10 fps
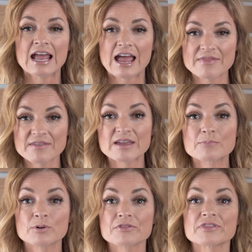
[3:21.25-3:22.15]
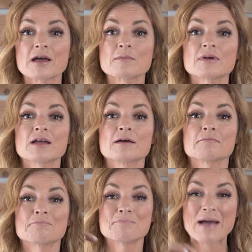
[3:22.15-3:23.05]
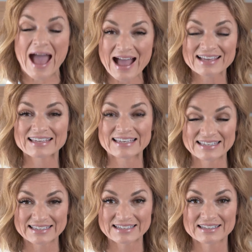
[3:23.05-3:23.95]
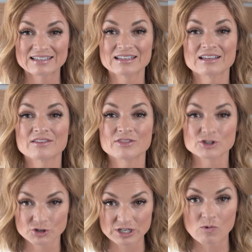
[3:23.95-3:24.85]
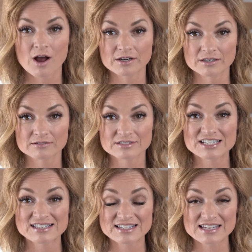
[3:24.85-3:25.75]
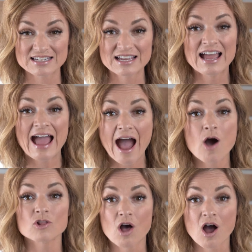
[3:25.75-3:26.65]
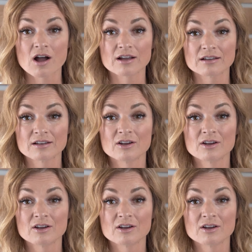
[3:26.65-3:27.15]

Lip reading: And then they put them back in the dirty water to see how long